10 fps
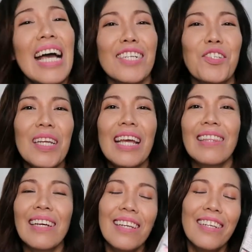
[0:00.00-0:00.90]
Actually, ang
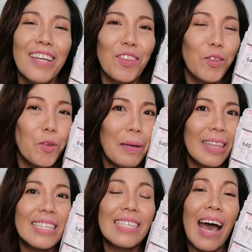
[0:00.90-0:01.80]
tagal na itong
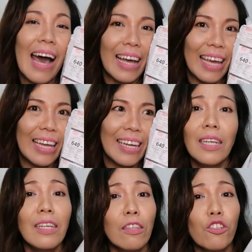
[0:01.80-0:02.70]
dumating sa akin.
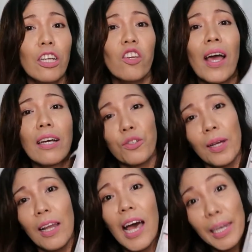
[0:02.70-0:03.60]
Hindi na to siya yung
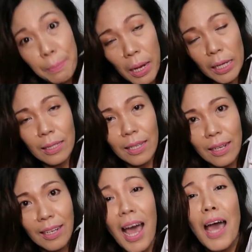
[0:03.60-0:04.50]
actual
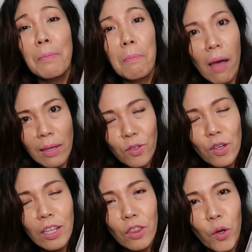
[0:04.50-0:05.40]
unboxing. Na-unbox
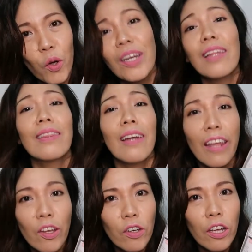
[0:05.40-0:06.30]
ko na to,
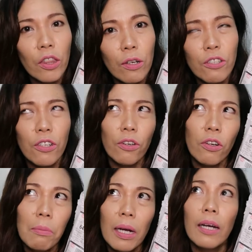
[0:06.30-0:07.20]
na-try ko na to. Siguro
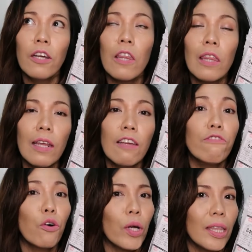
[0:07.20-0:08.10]
mga
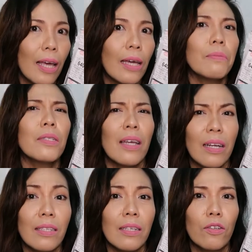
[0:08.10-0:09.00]
3-4 times na
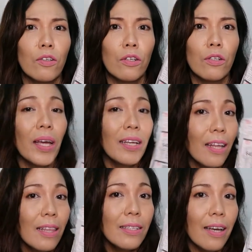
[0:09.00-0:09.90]
rin siguro. So, I
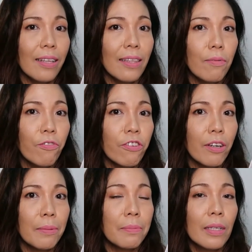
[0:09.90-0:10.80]
got this item
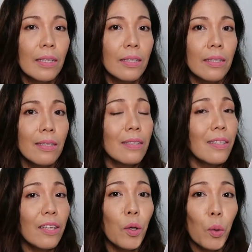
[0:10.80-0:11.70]
from
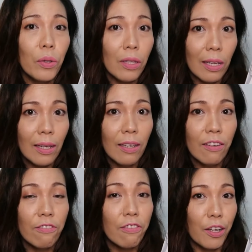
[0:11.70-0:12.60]
COD
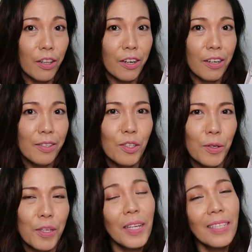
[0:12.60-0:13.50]
Father.
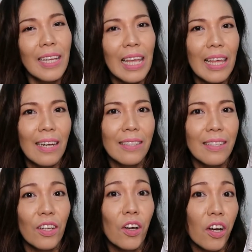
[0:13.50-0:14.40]
So, you can say that
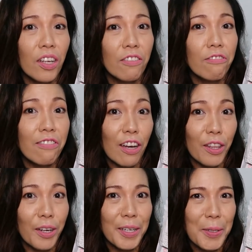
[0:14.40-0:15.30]
as a COD
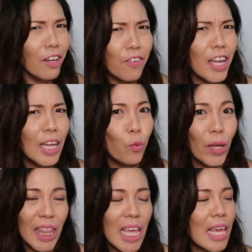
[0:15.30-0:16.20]
Father. Very
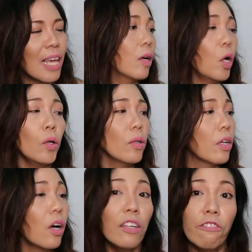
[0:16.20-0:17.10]
witty. Oh,
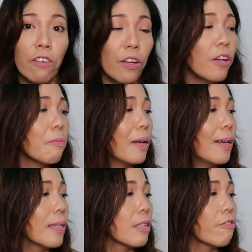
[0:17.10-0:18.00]
COD Father
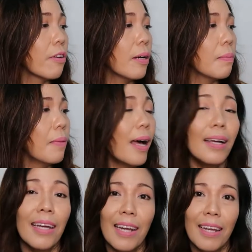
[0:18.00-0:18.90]
pala is from
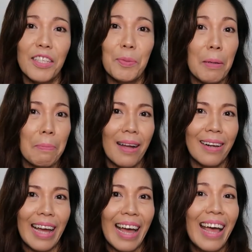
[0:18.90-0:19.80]
Angeles,
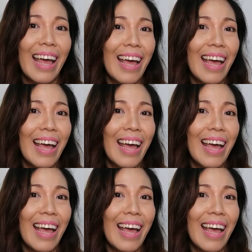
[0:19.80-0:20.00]
Pampanga.